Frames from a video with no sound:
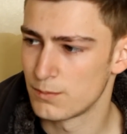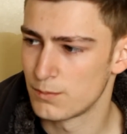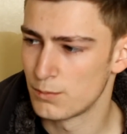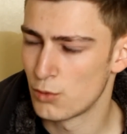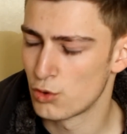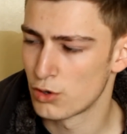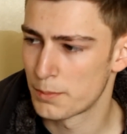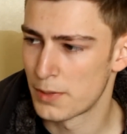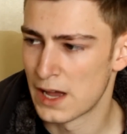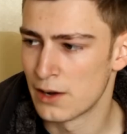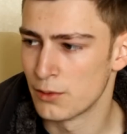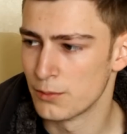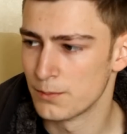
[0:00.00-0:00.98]
more
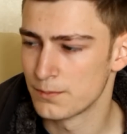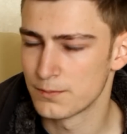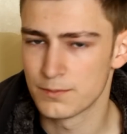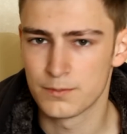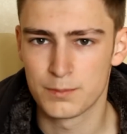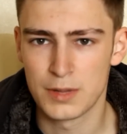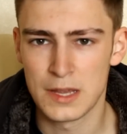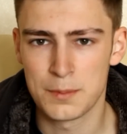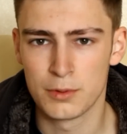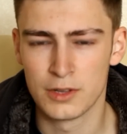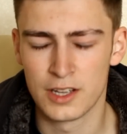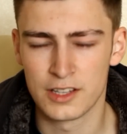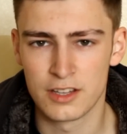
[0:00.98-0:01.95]
about
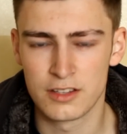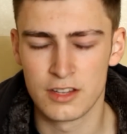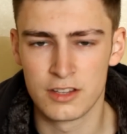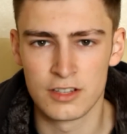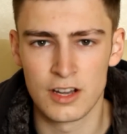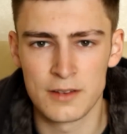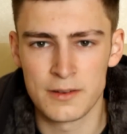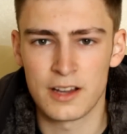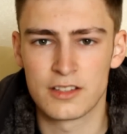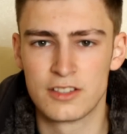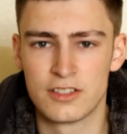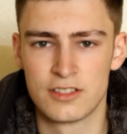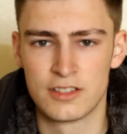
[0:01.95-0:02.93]
people like the
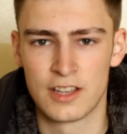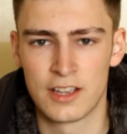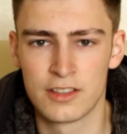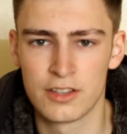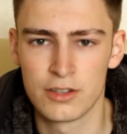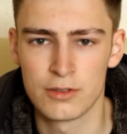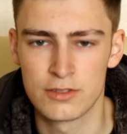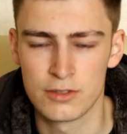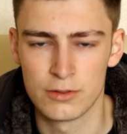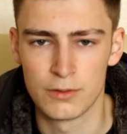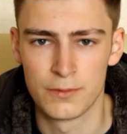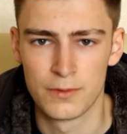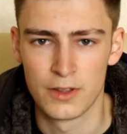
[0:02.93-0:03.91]
directors and that, and who
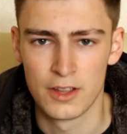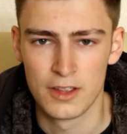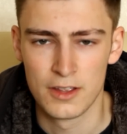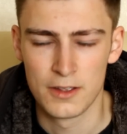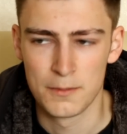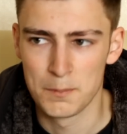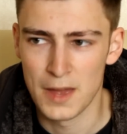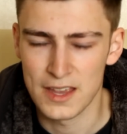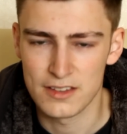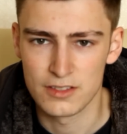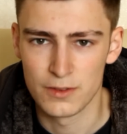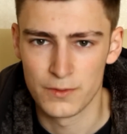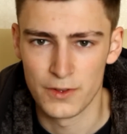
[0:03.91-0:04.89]
sort of
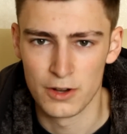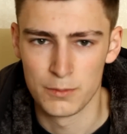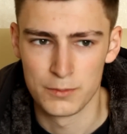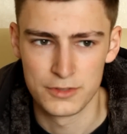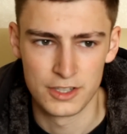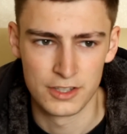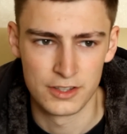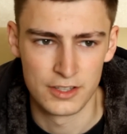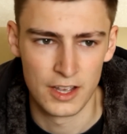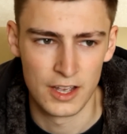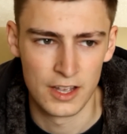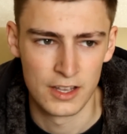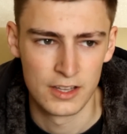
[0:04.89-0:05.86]
makes the films, and
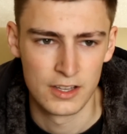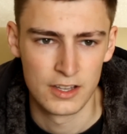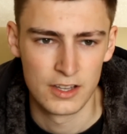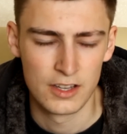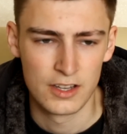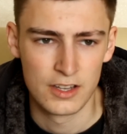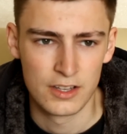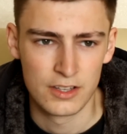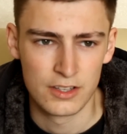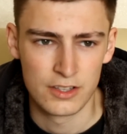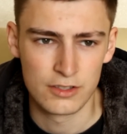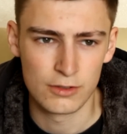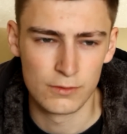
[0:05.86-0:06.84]

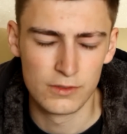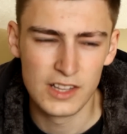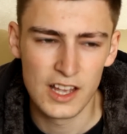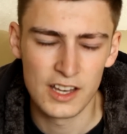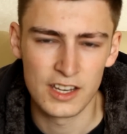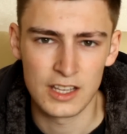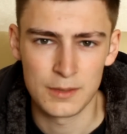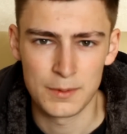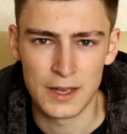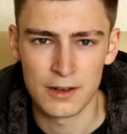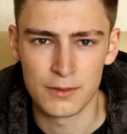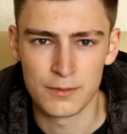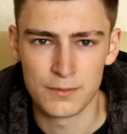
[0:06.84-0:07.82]
sort of learning
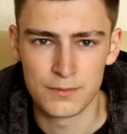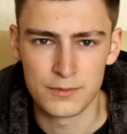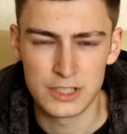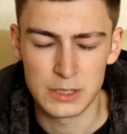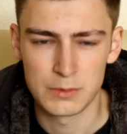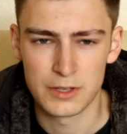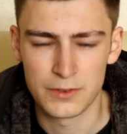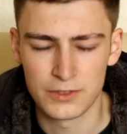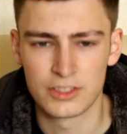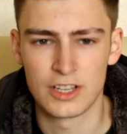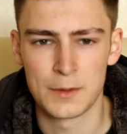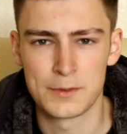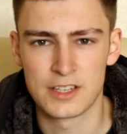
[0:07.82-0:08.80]
about some different
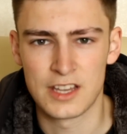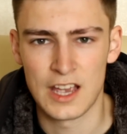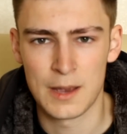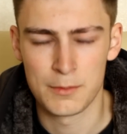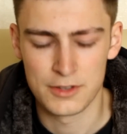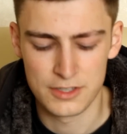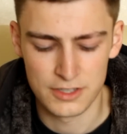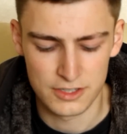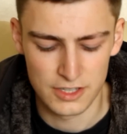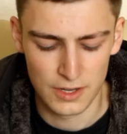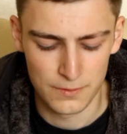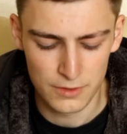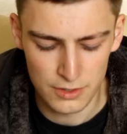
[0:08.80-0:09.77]
types of cameras and
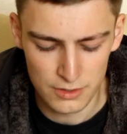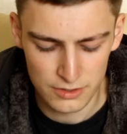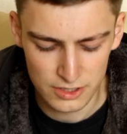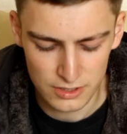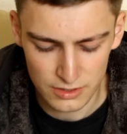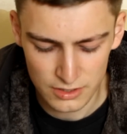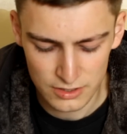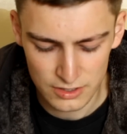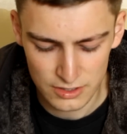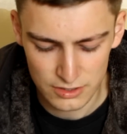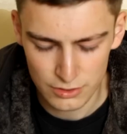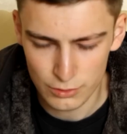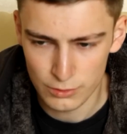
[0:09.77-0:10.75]
stuff used, because
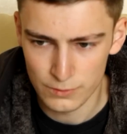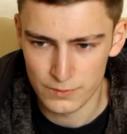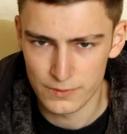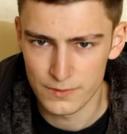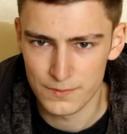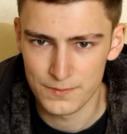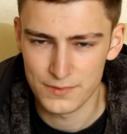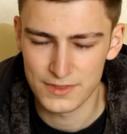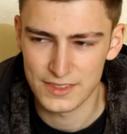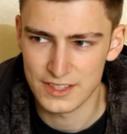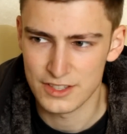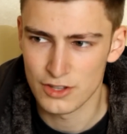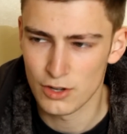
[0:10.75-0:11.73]

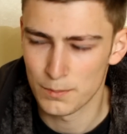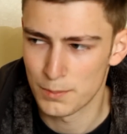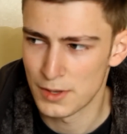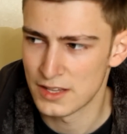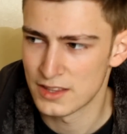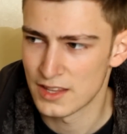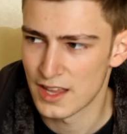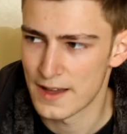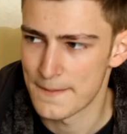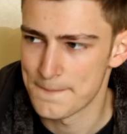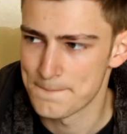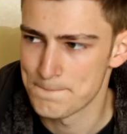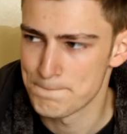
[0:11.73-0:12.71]
it's not been that